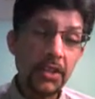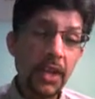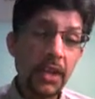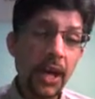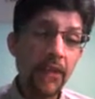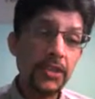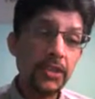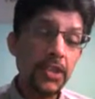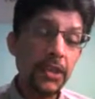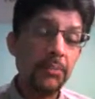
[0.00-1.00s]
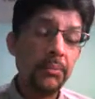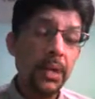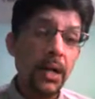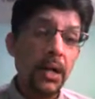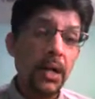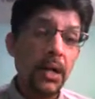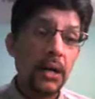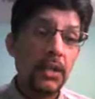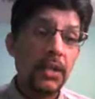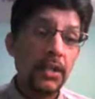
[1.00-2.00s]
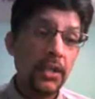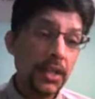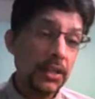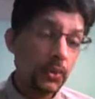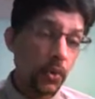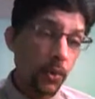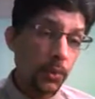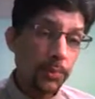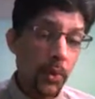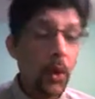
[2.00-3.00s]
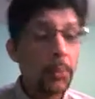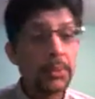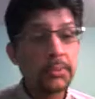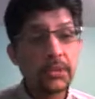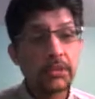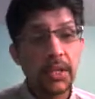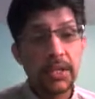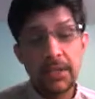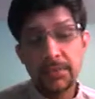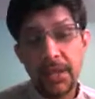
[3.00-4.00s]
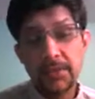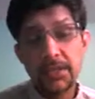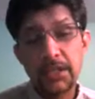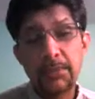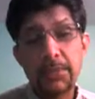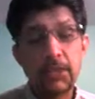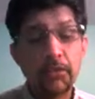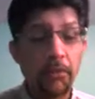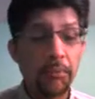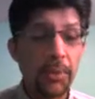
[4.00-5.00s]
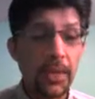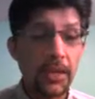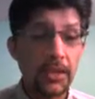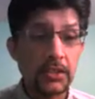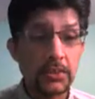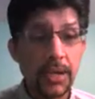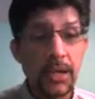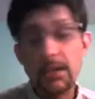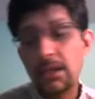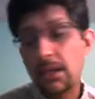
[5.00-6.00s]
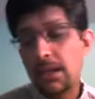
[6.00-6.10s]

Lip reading: having some ear and throat problems where I'm having a bit of a pain as well